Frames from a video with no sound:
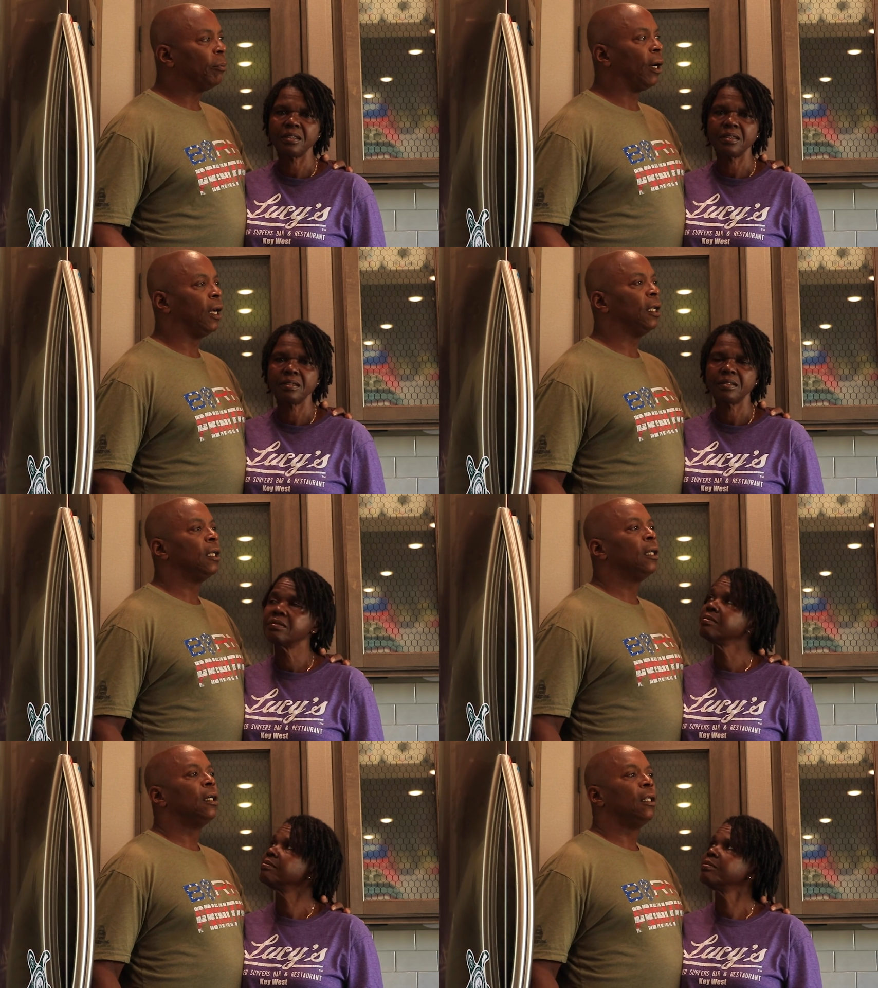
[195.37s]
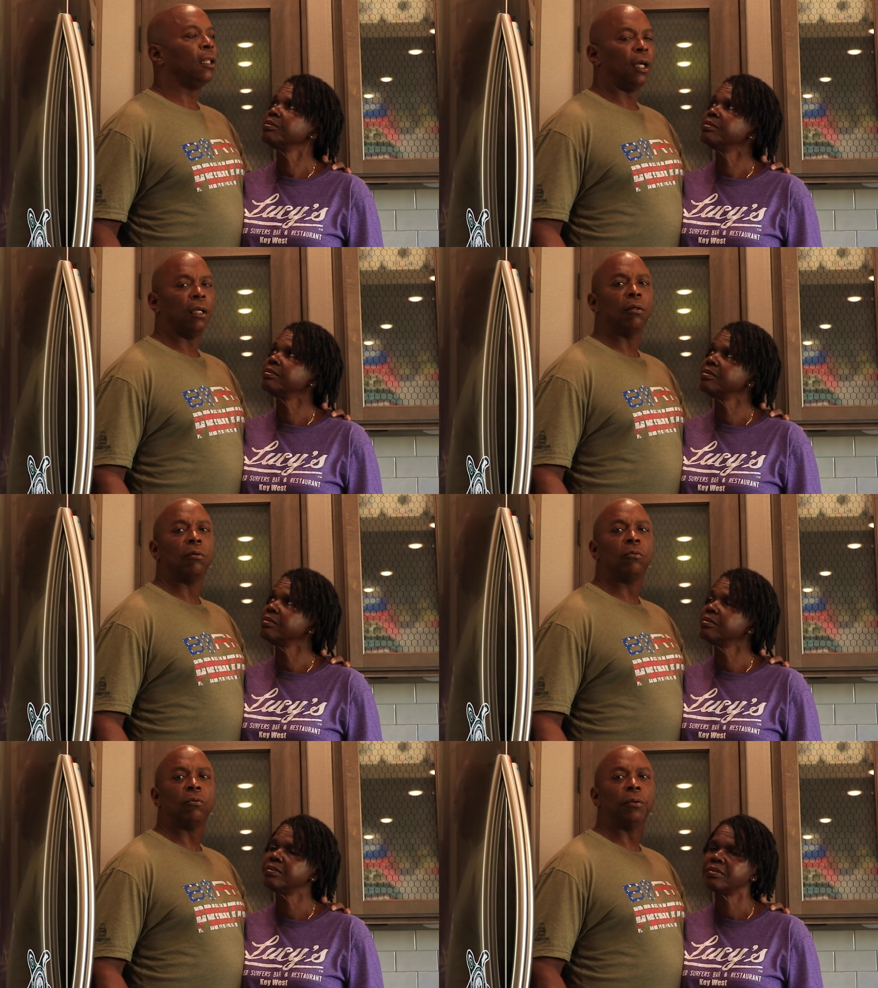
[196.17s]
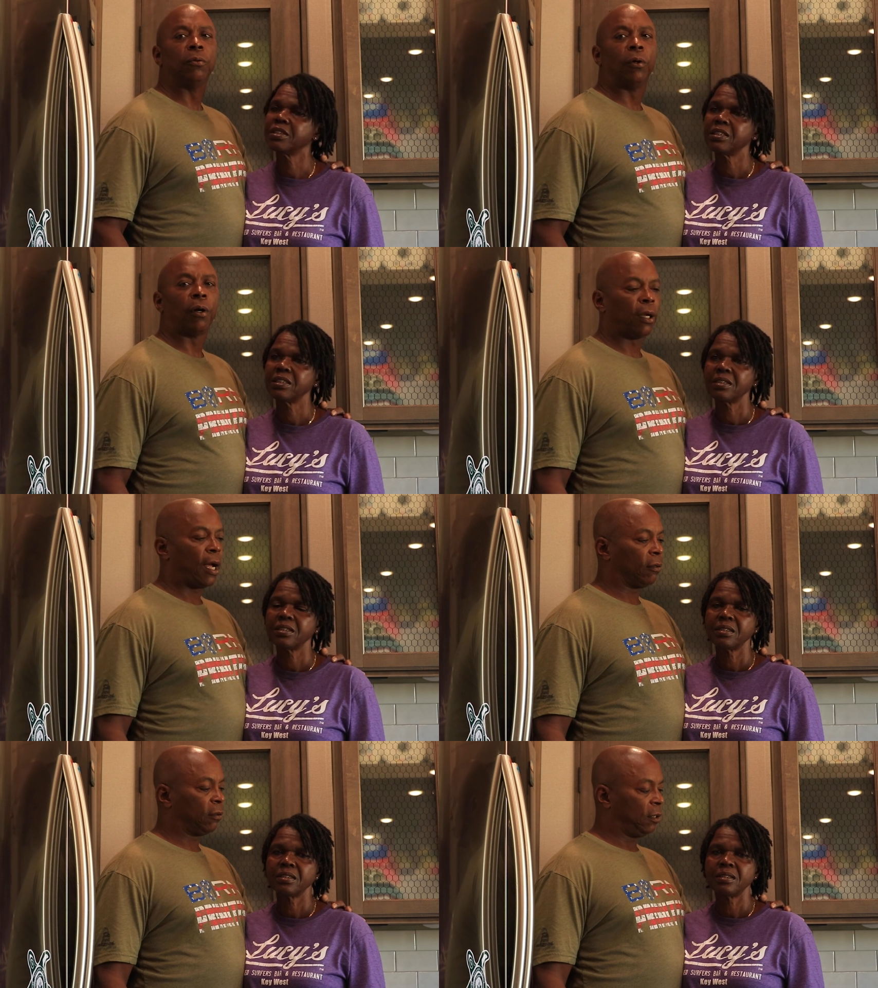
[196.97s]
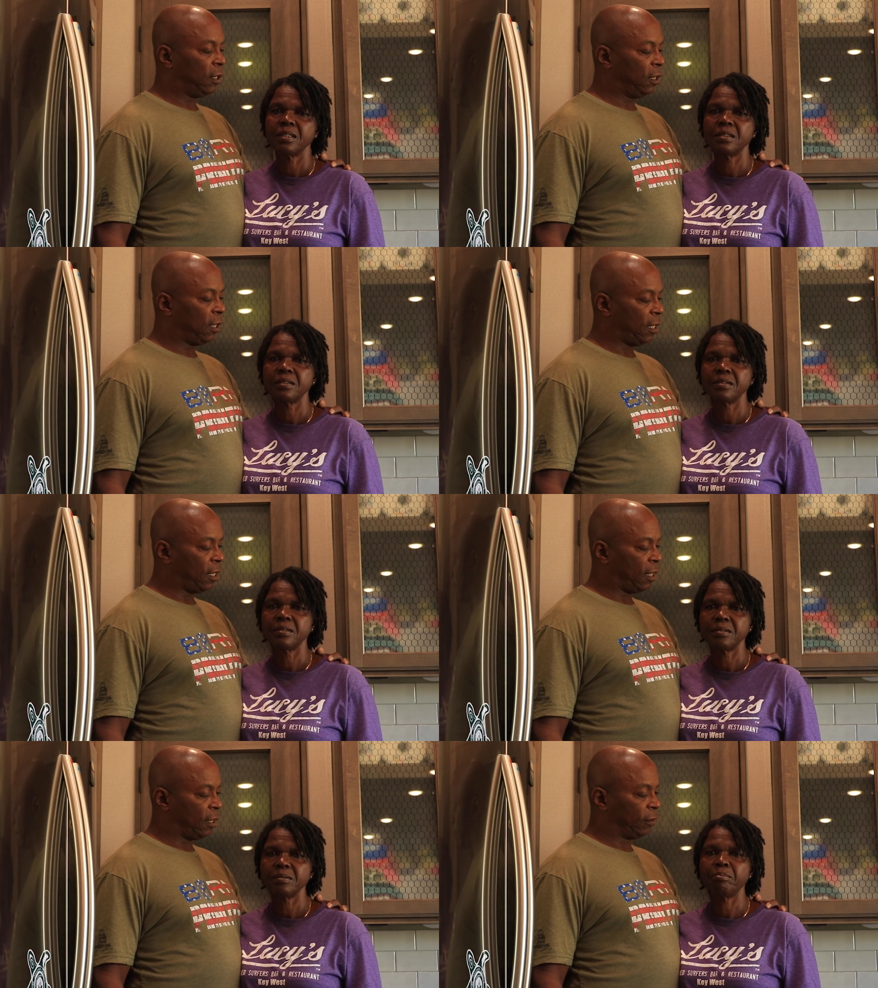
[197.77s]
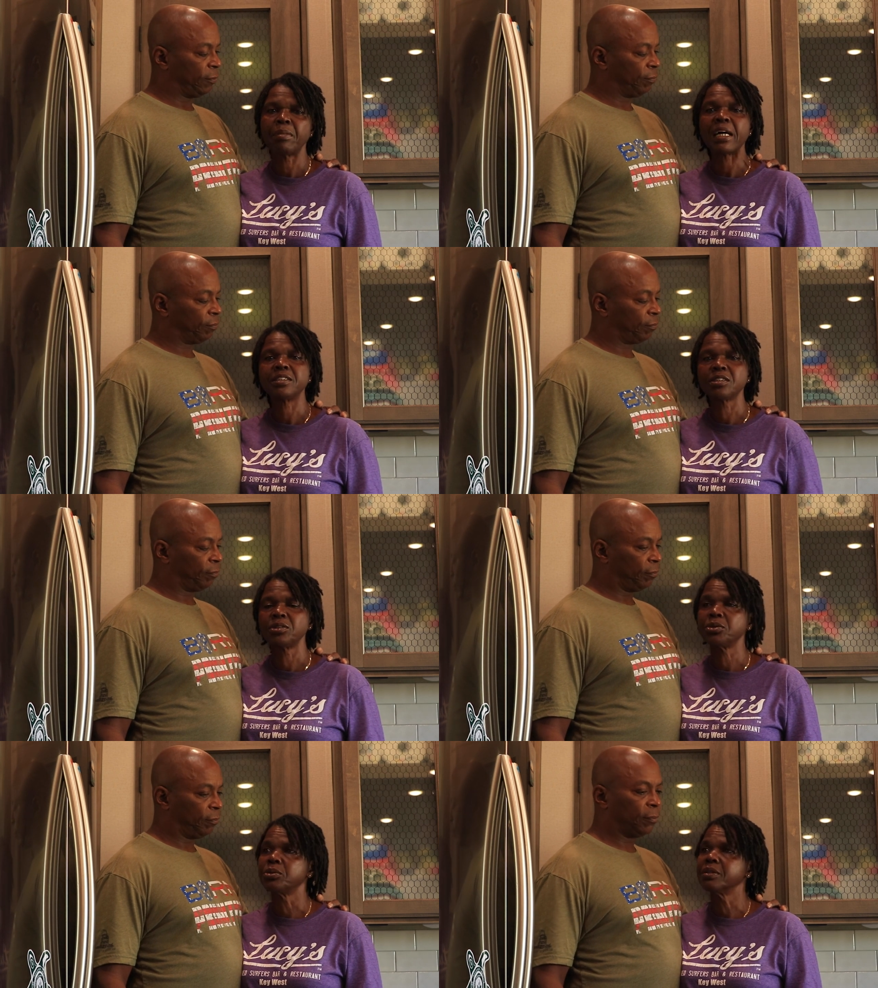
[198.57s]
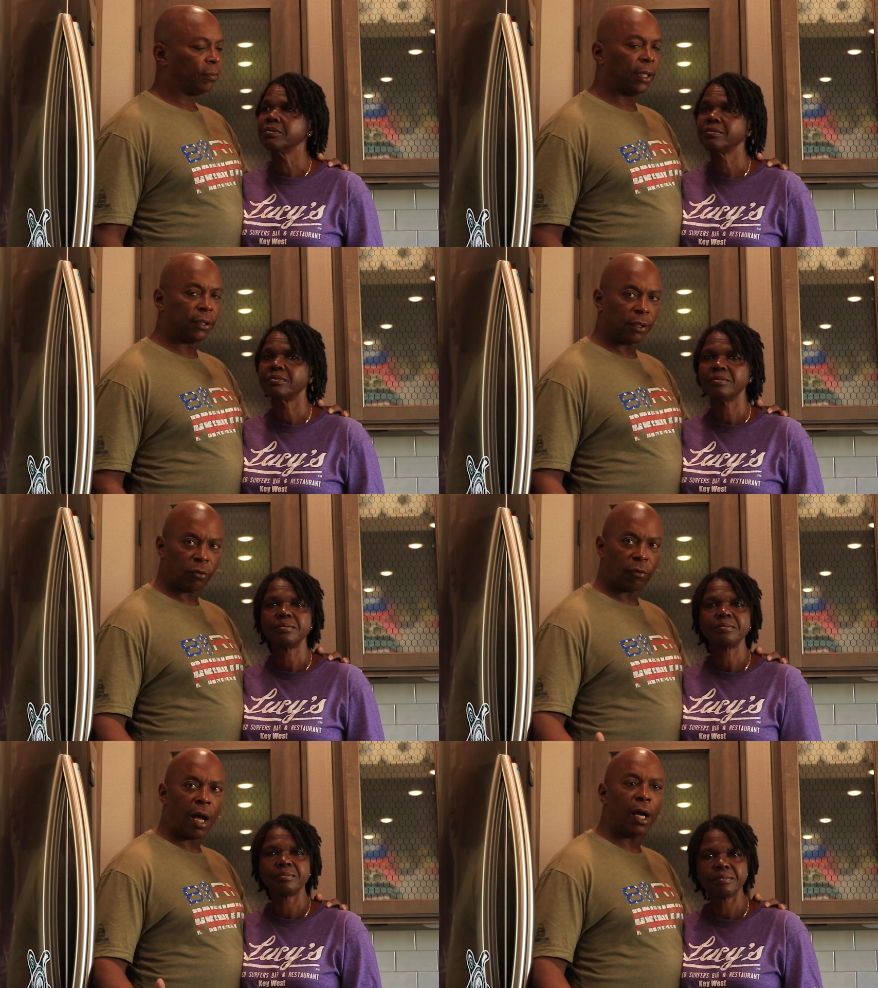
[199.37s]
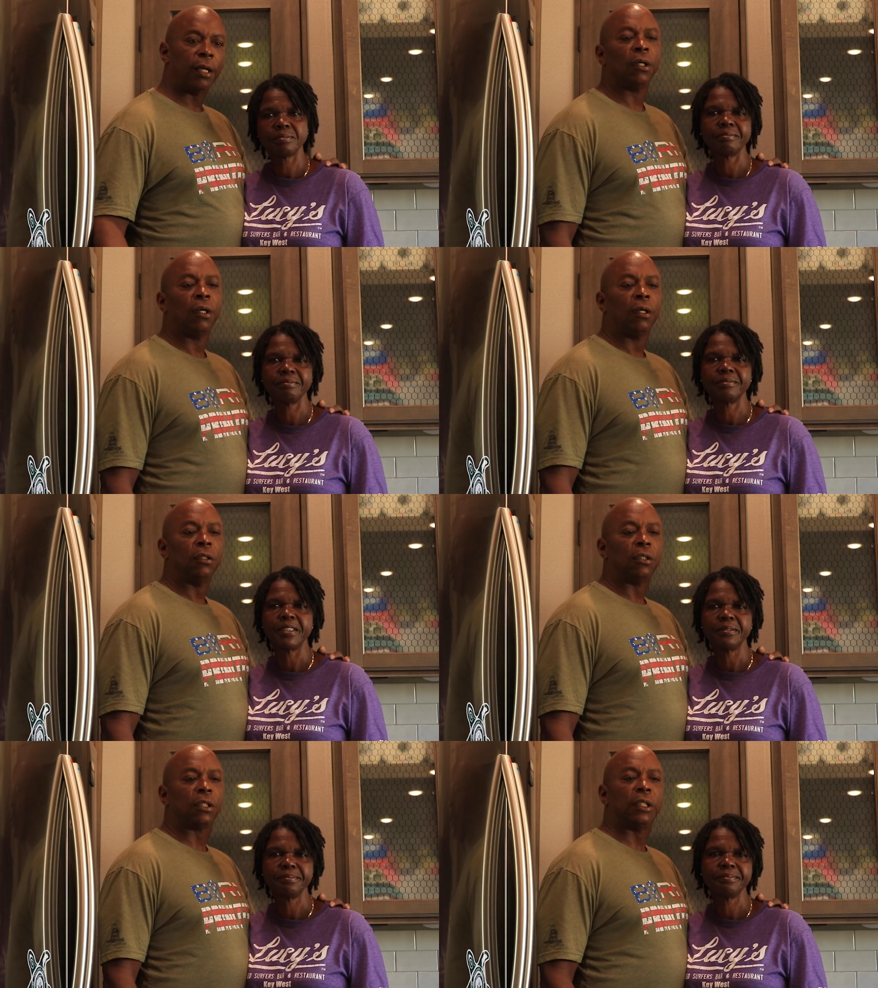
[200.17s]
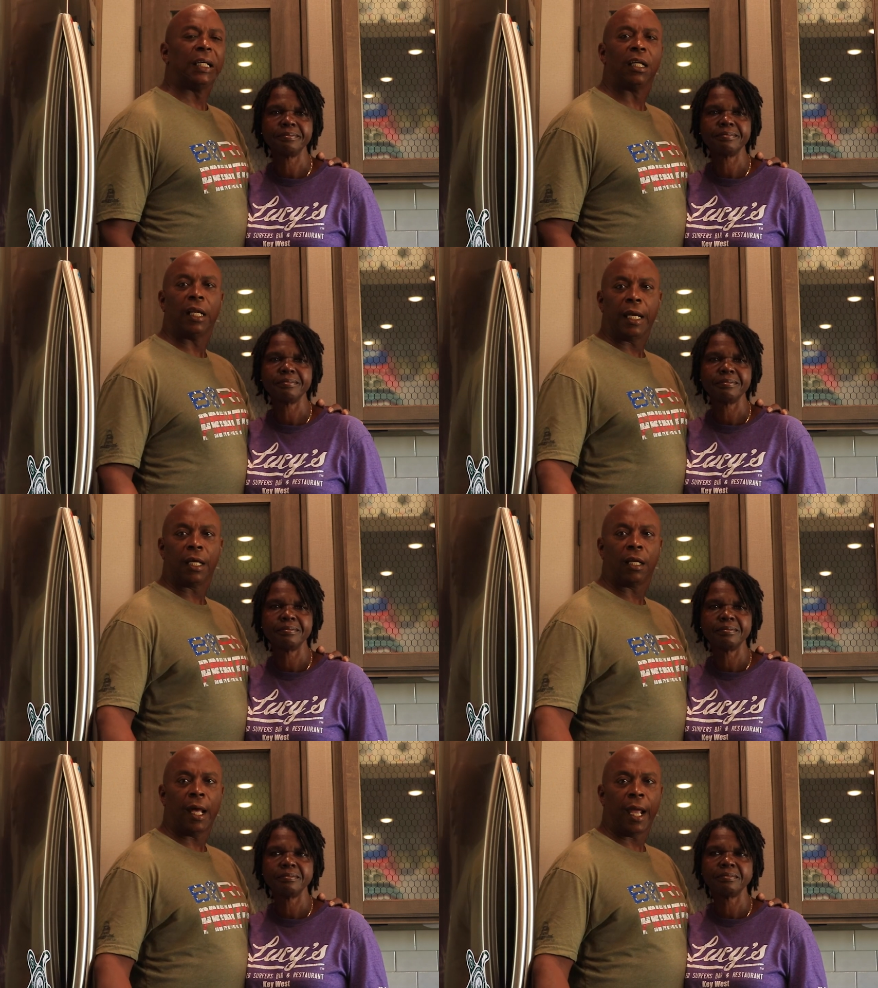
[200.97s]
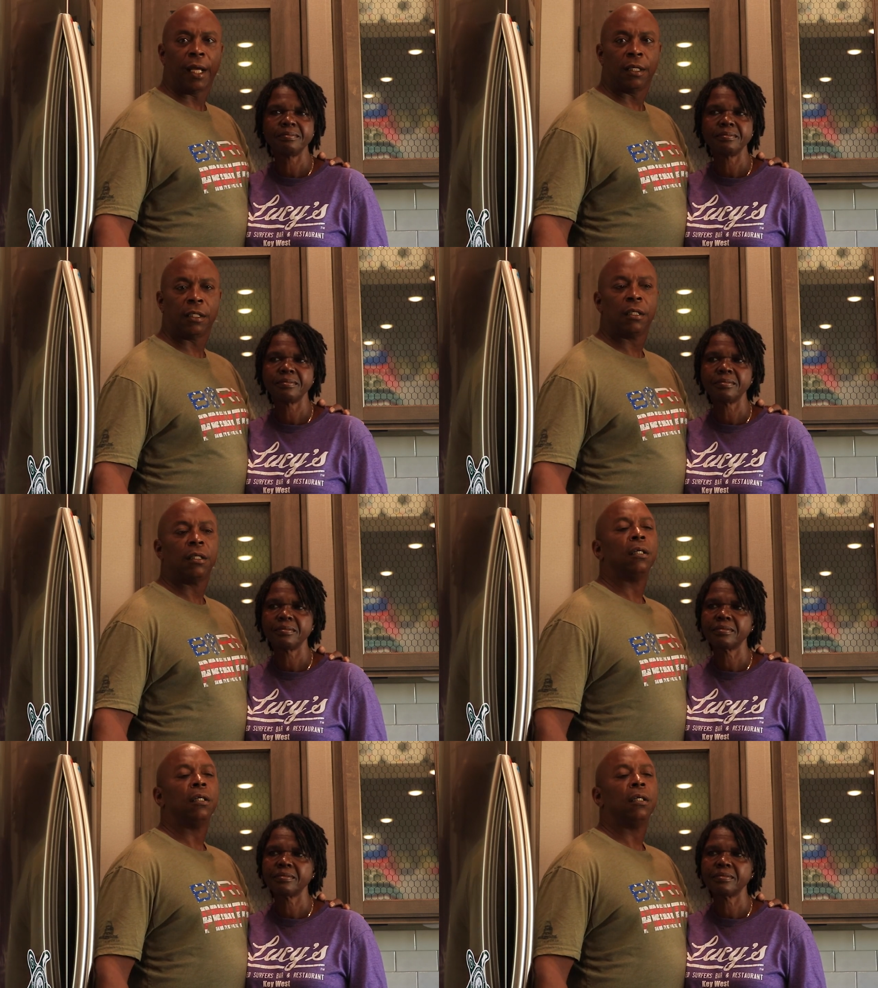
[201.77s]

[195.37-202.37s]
Speaker 1: but then we went on out and did a uh, bicycle tour, bicycle ride, yeah. just to get a lay of the land.